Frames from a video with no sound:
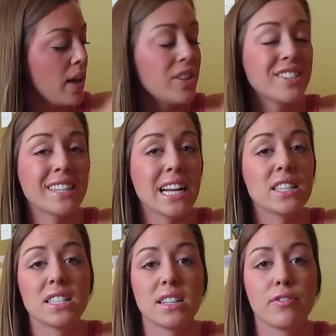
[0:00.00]
This
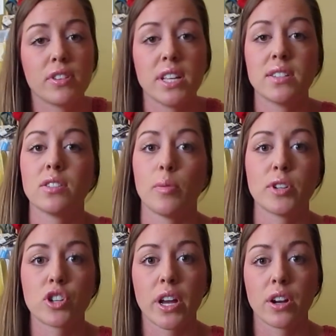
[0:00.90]
size is definitely so
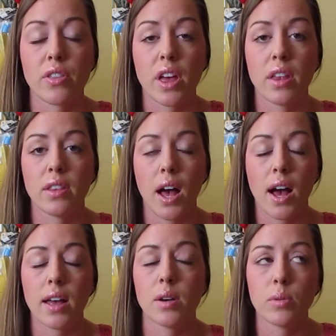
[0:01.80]
much greater than
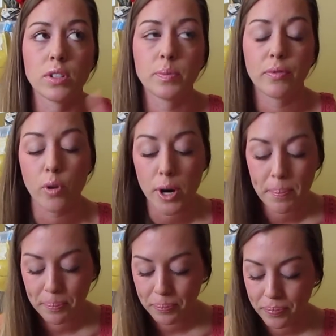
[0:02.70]
it was
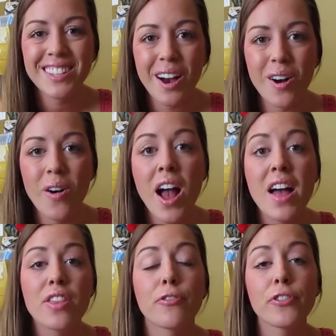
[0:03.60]
before. So
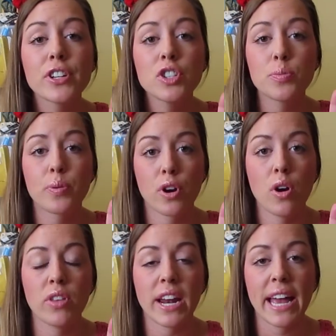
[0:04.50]
the first
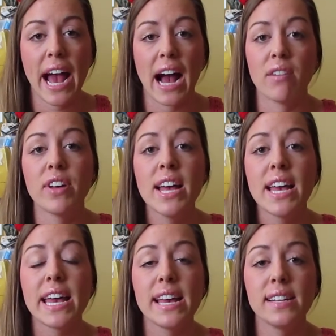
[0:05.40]
pro that I have
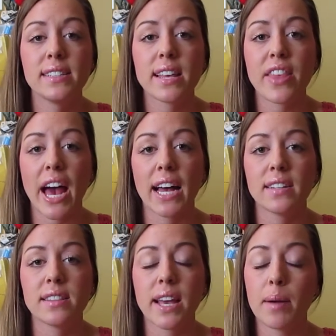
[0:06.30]
is
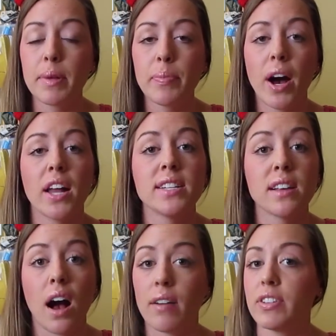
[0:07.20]
that the OmniPod is
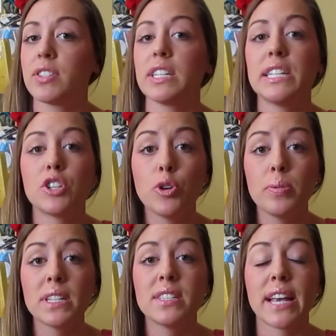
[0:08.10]
obviously
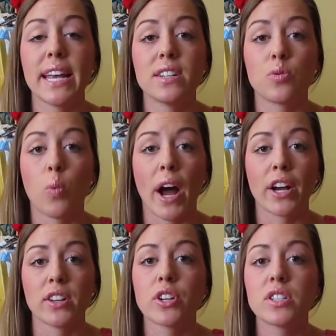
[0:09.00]
tubeless and
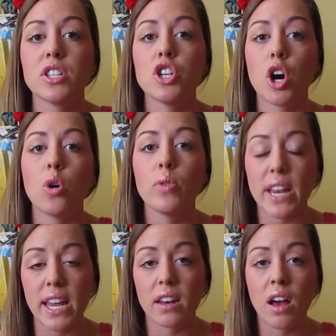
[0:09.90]
wireless. There's no
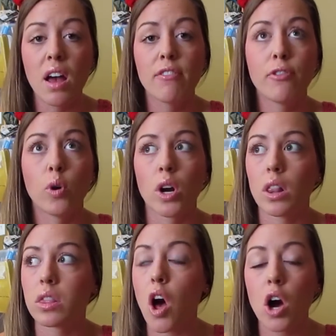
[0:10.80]
need for
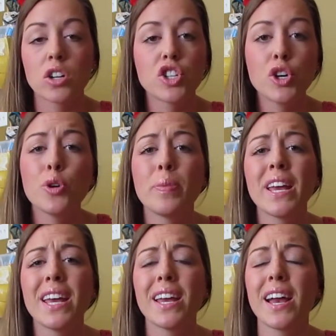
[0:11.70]
long
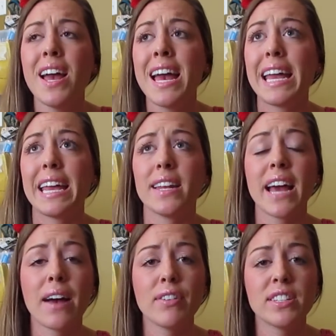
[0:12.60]
tubing and
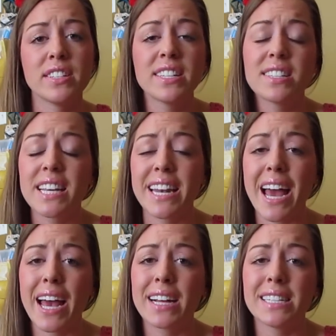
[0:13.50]
having to
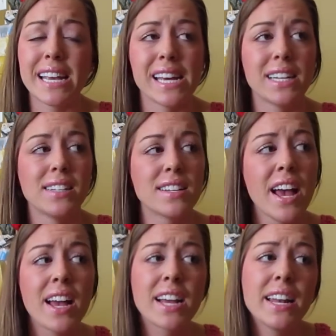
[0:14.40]
disconnect and
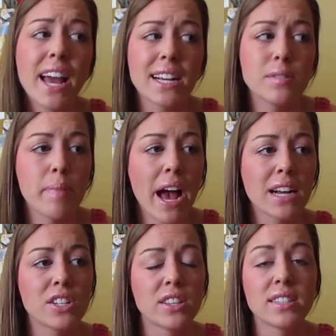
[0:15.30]
connect
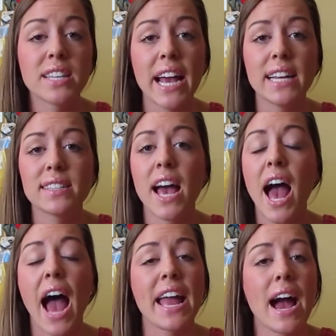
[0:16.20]
back to the site.
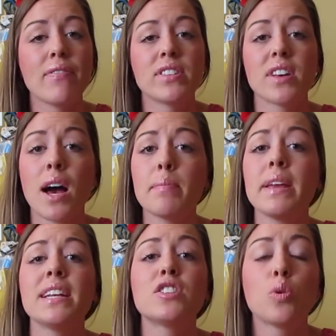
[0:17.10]
I have this on
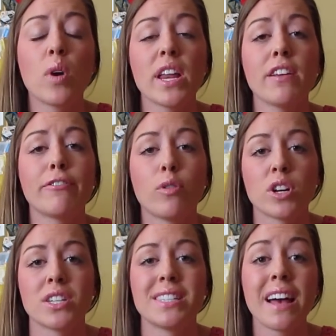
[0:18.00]
me
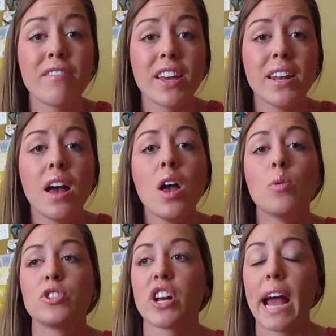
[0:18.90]
24/7,
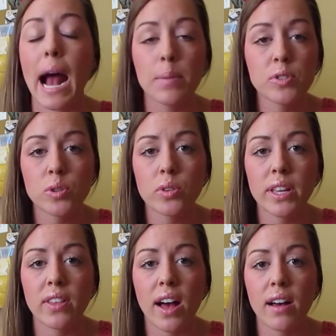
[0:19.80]
which I
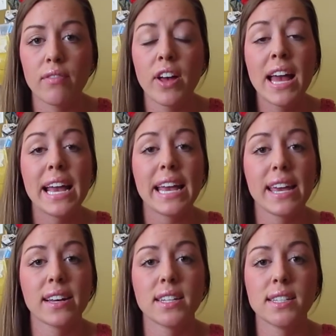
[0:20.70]
absolutely love,
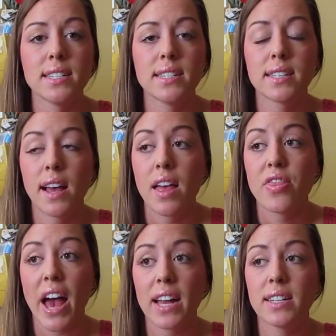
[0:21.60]
and
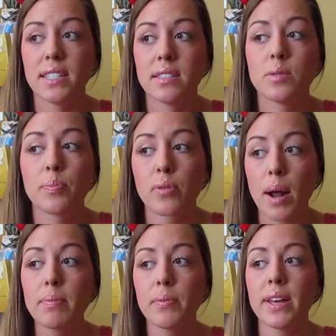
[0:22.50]
that is
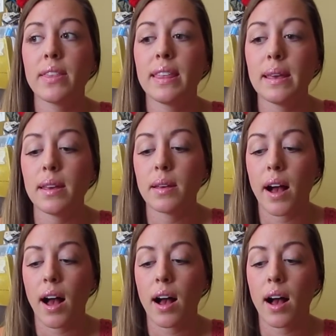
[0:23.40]
probably the